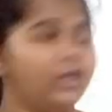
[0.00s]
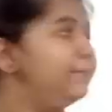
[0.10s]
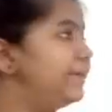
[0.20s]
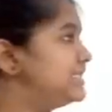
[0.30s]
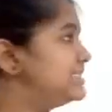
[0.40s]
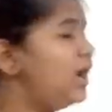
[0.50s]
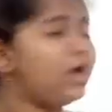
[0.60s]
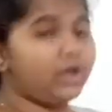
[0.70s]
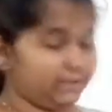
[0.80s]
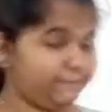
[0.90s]
Because
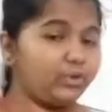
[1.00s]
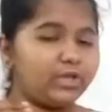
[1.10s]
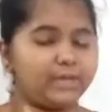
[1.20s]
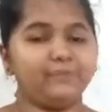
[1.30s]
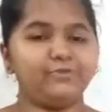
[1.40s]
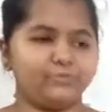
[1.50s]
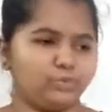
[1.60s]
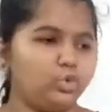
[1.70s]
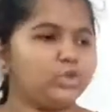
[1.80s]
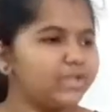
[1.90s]
if you keep it for
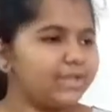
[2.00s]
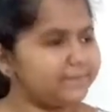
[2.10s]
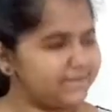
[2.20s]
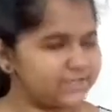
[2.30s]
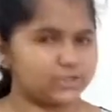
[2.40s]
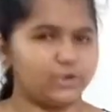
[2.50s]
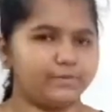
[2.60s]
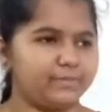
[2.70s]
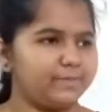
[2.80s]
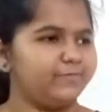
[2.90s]
2-3 minutes or
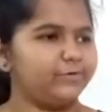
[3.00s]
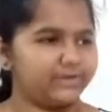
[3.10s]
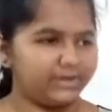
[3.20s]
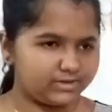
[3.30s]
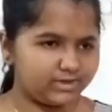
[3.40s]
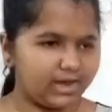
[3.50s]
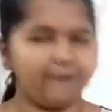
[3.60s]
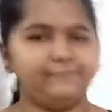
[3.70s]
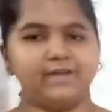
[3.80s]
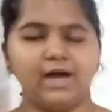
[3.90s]
maybe for half
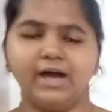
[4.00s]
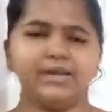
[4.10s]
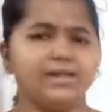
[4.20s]
an hour,